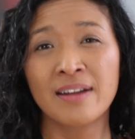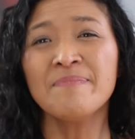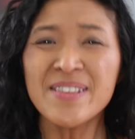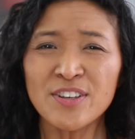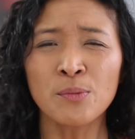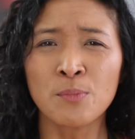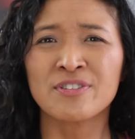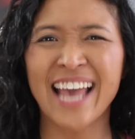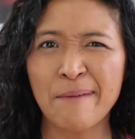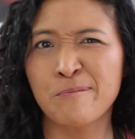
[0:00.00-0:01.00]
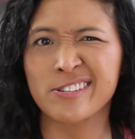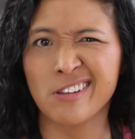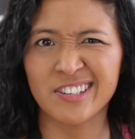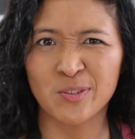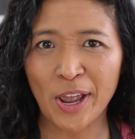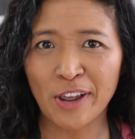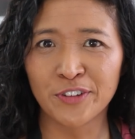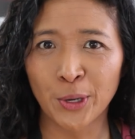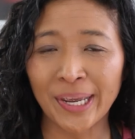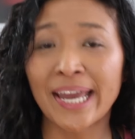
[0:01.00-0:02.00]
It's not the most precise way
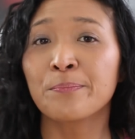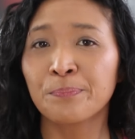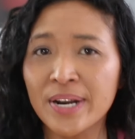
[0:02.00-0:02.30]
of doing it,